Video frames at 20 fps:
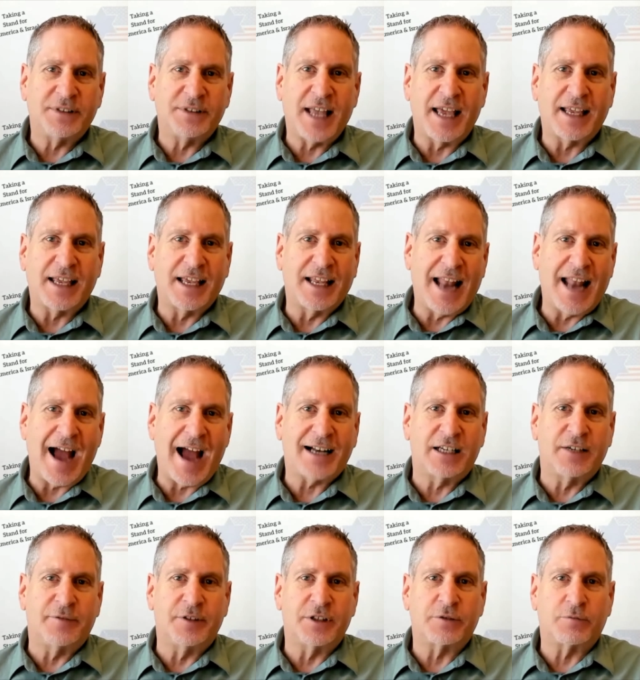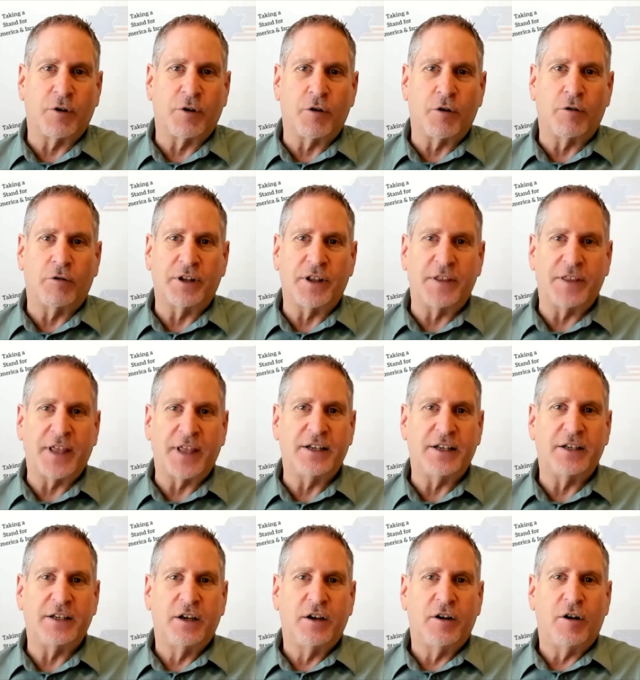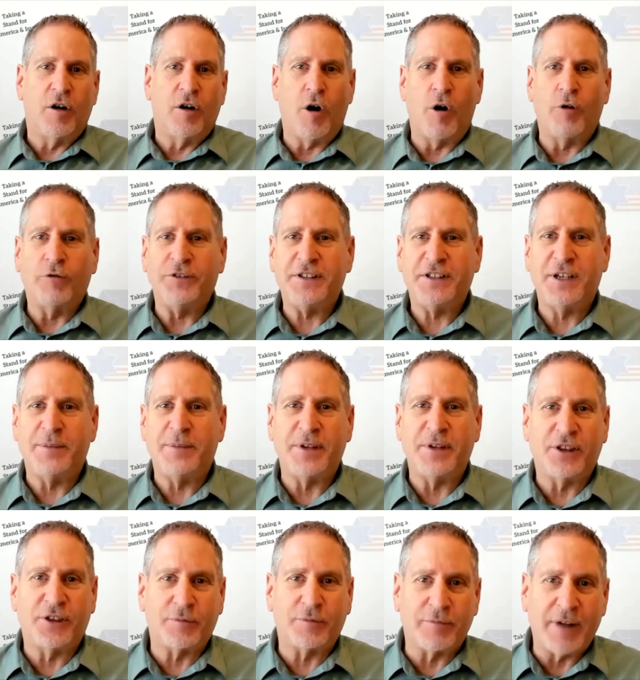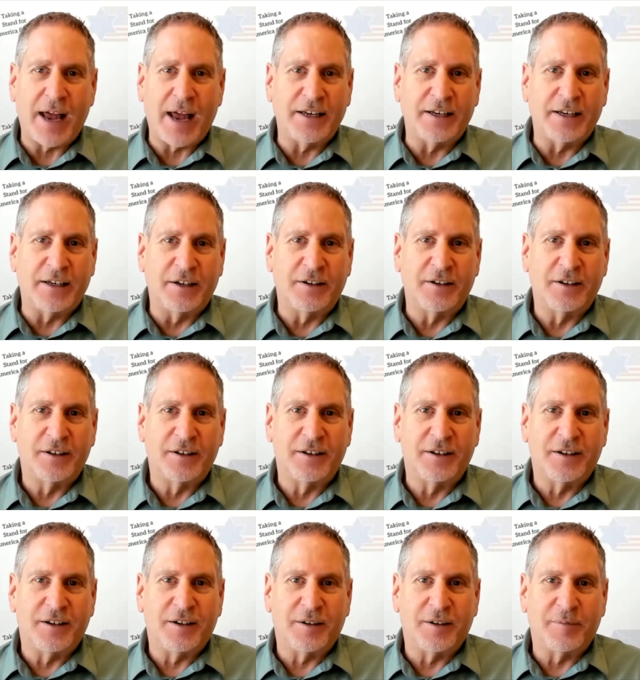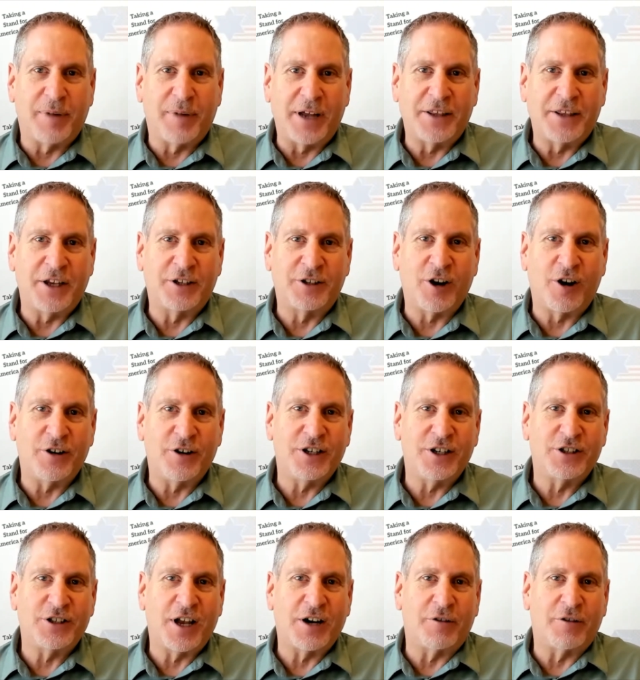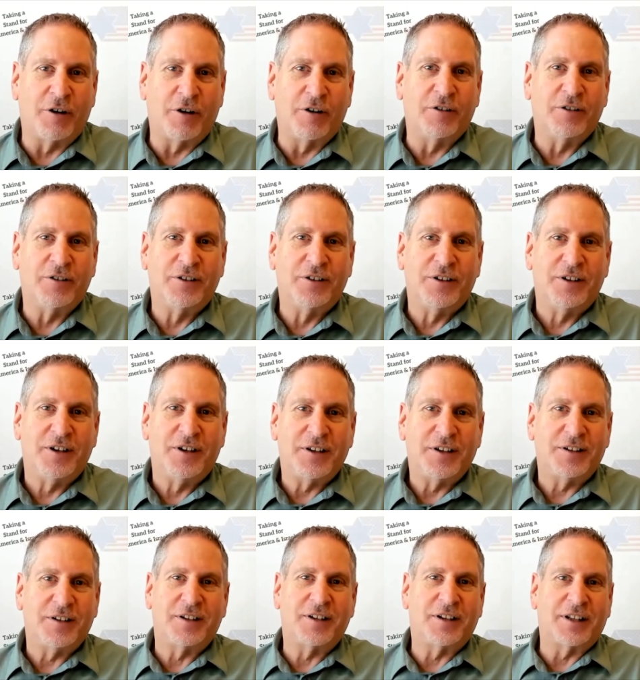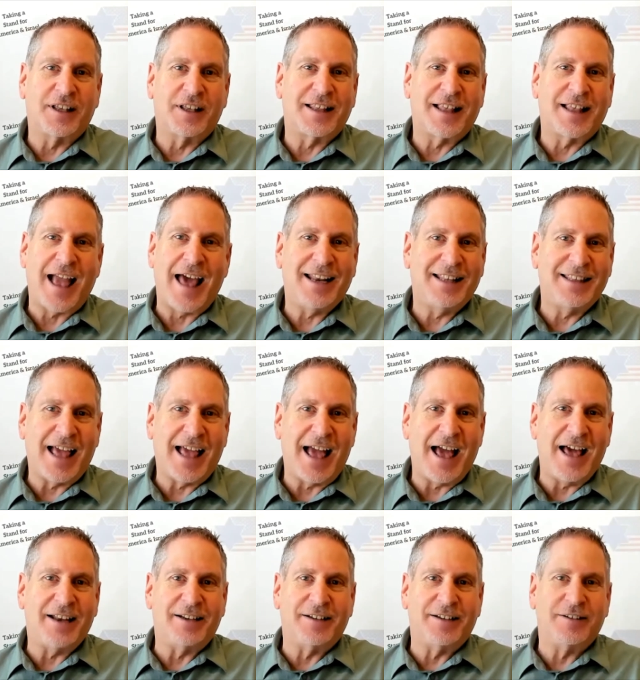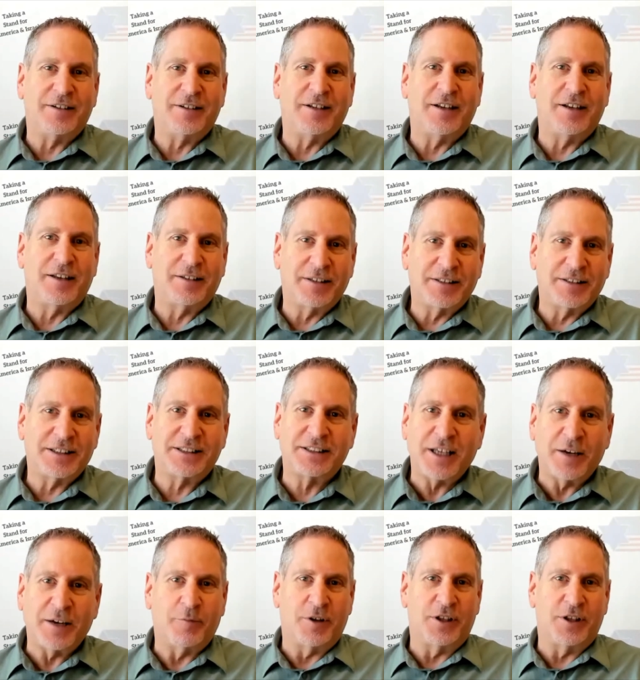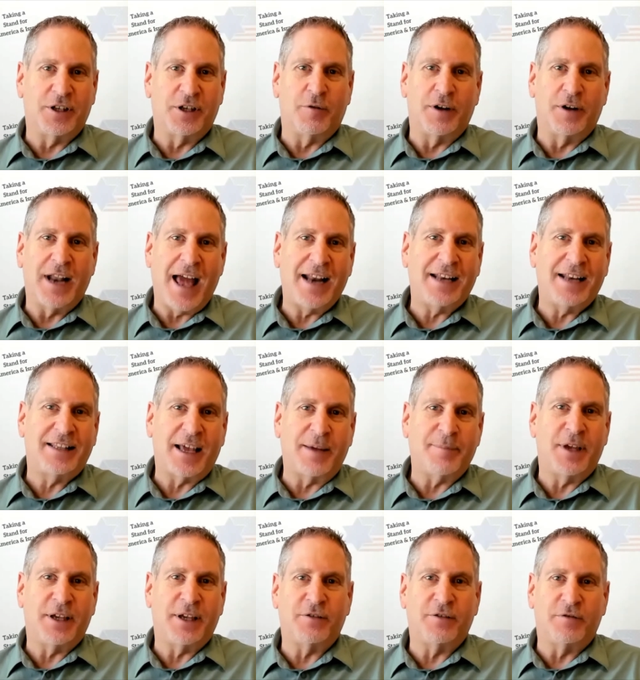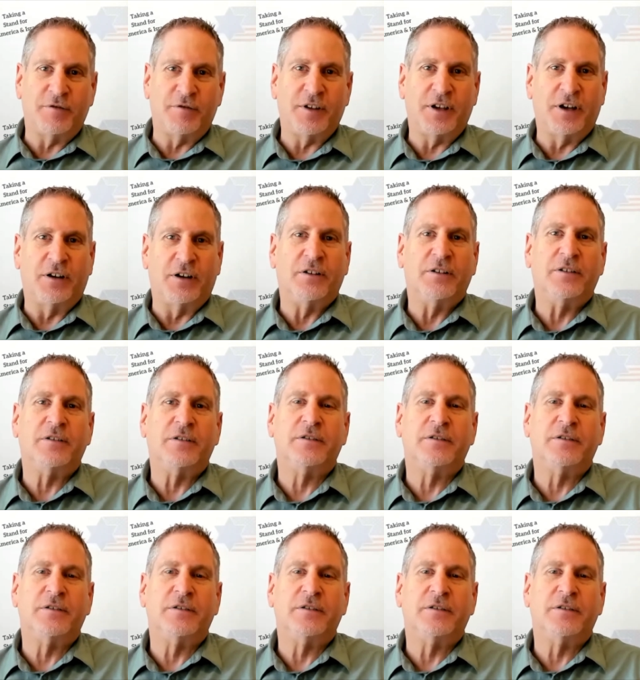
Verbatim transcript: taking an activist role and then only to be threatened by the attorney general how did that sit with you and how did that make you feel